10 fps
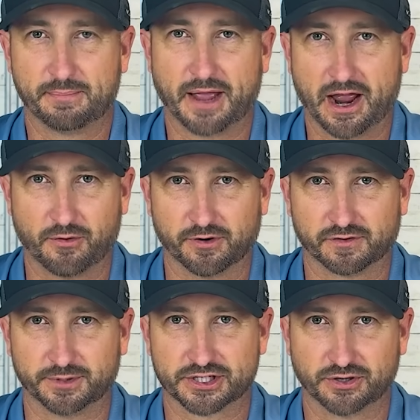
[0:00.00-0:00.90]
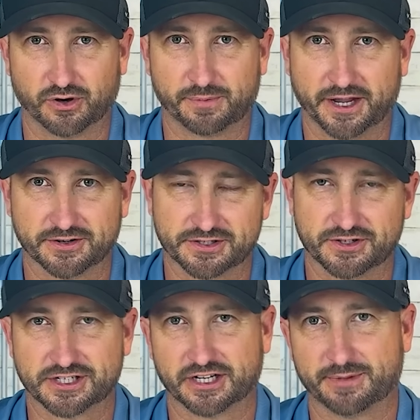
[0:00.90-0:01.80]
power from your solar panels and you
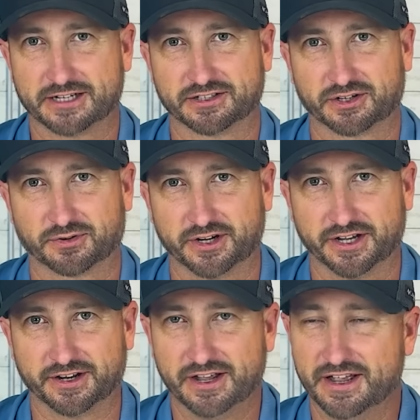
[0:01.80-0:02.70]
send it back to the grid,